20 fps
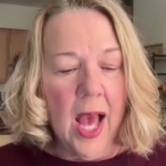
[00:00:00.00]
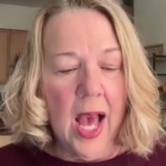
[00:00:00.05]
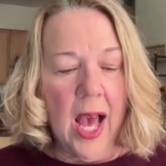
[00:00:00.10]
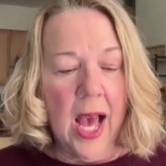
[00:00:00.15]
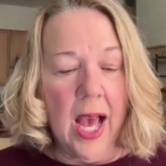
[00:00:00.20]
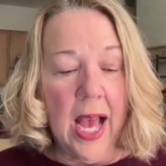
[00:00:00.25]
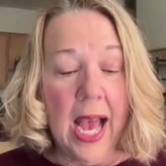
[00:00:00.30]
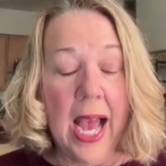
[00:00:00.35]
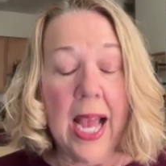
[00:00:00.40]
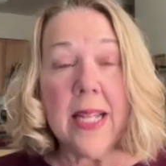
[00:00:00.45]

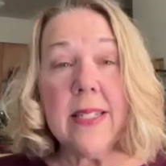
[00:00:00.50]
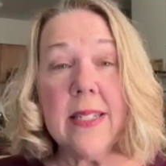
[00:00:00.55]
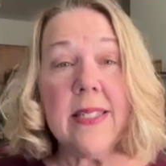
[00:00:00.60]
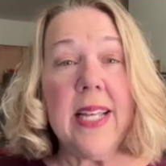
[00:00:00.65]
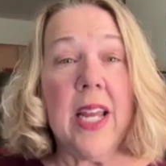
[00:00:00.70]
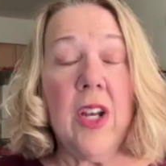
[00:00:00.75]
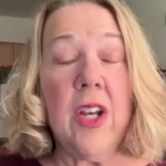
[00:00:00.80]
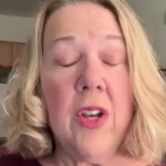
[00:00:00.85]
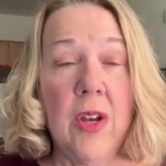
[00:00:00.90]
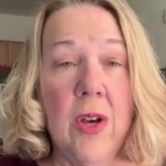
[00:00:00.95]
I
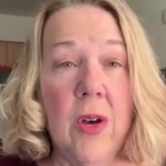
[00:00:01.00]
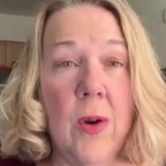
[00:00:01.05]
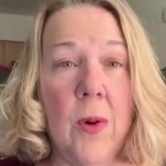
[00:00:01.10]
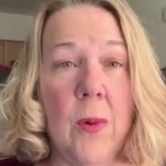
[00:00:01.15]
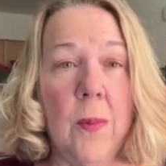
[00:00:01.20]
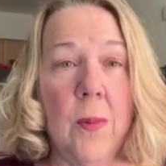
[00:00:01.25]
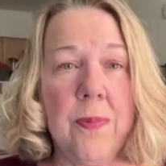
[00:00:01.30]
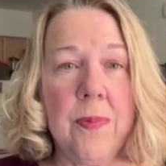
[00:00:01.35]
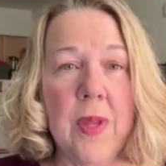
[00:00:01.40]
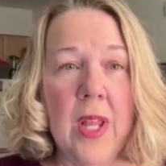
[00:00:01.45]
say
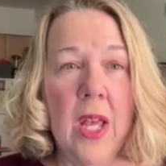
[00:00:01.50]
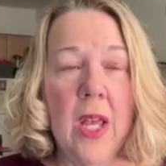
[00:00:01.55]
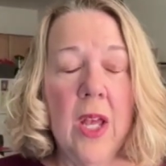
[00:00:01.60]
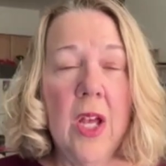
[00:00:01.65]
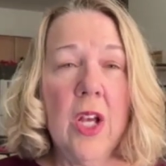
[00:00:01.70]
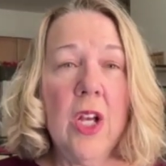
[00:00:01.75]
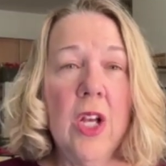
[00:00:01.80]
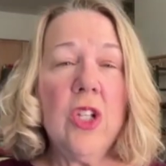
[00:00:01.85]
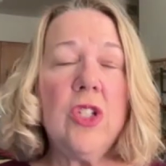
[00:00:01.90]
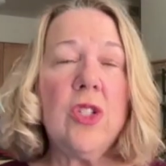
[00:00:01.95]
no.
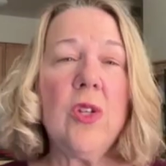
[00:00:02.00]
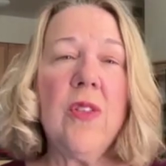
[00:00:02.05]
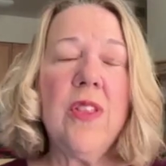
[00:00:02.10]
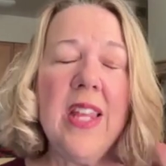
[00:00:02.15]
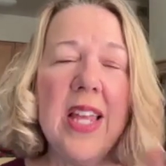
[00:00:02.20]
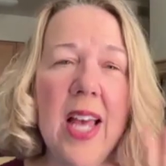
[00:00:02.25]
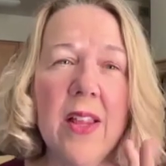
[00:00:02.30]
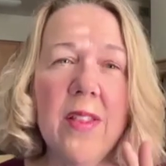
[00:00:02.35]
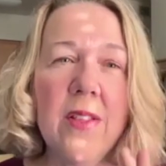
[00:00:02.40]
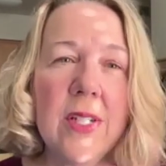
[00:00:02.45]
So
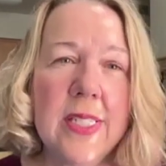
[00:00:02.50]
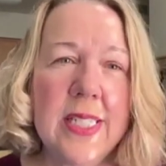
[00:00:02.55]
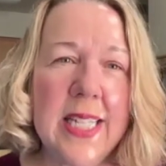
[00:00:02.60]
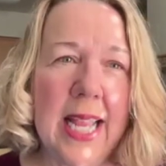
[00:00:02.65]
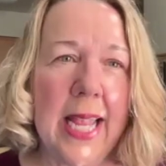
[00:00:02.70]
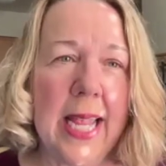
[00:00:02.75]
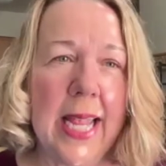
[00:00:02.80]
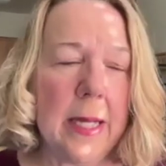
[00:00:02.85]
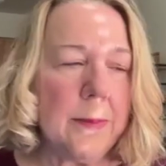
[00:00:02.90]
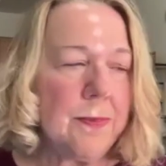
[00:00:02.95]
the other
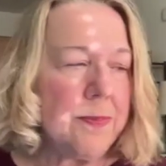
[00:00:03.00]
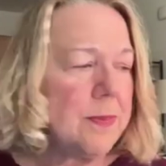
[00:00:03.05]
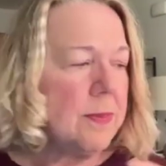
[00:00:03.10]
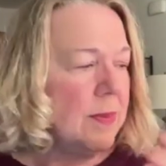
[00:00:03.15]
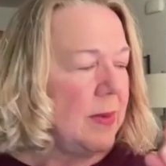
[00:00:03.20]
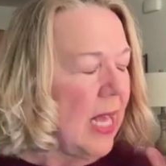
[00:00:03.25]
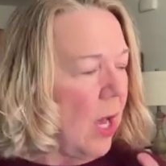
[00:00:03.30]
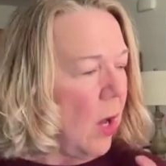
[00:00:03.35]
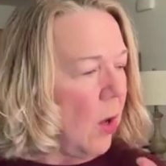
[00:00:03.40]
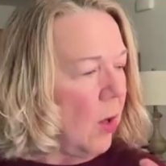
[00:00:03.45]
day,
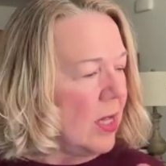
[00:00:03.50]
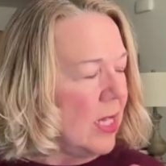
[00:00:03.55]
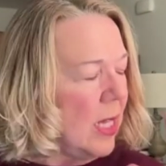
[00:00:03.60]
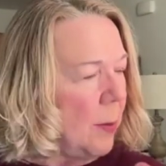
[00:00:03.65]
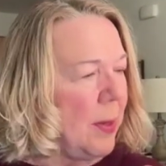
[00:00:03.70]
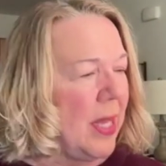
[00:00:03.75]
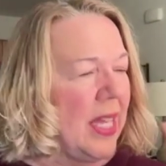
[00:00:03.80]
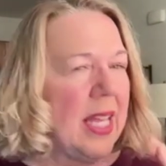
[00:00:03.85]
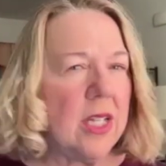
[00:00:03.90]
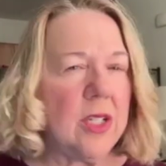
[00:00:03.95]
now
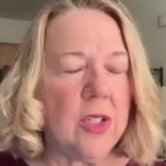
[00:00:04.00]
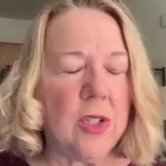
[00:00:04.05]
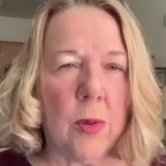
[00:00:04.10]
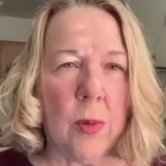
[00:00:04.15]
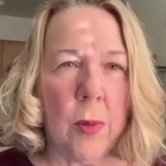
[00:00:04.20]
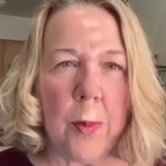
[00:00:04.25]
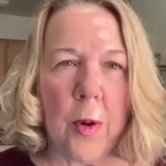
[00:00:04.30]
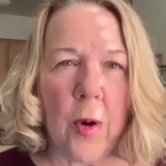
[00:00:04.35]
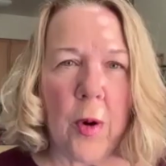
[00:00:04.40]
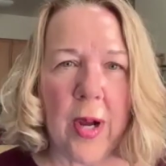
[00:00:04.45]
let me get to
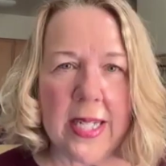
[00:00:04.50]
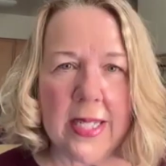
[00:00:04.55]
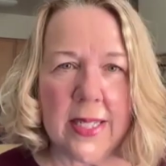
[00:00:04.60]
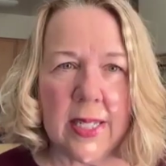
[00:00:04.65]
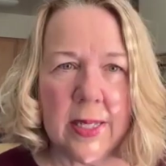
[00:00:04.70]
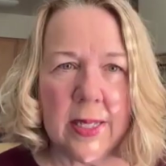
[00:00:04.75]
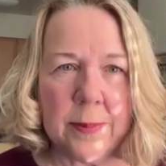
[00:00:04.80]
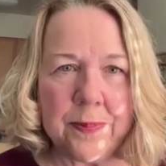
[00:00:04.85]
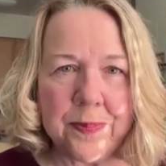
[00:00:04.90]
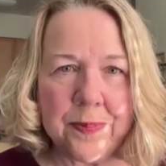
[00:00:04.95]
a point.